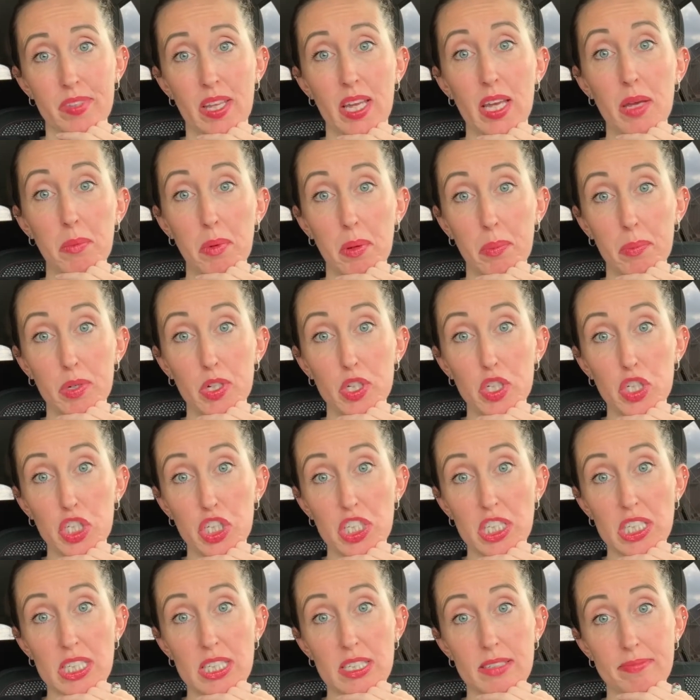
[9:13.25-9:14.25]
in my
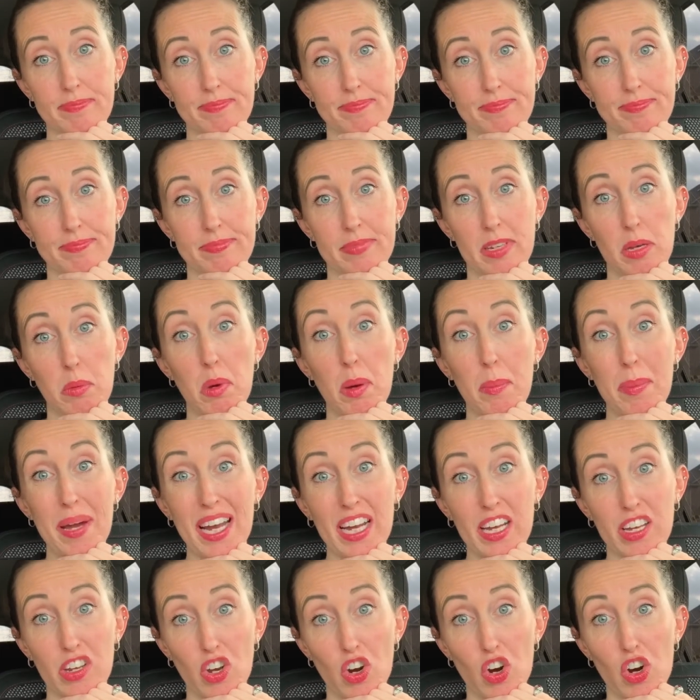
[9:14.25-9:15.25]
bushes in my
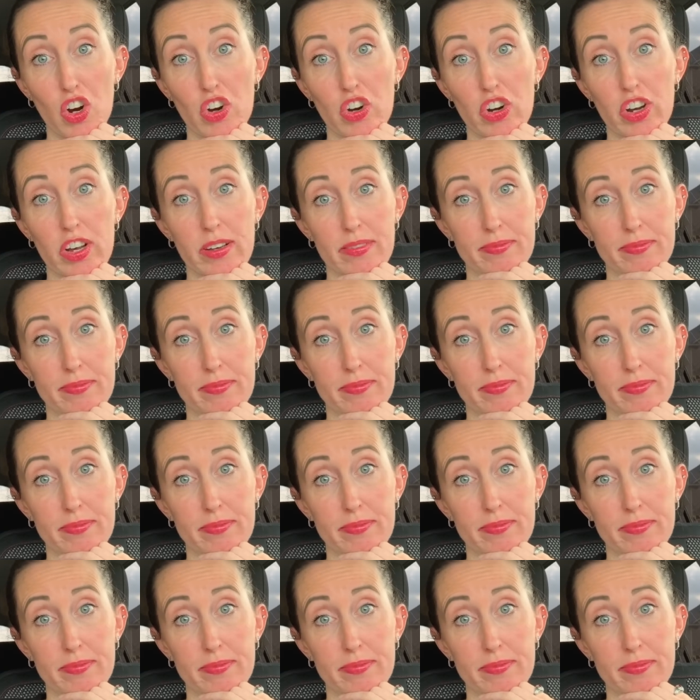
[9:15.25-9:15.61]
backyard.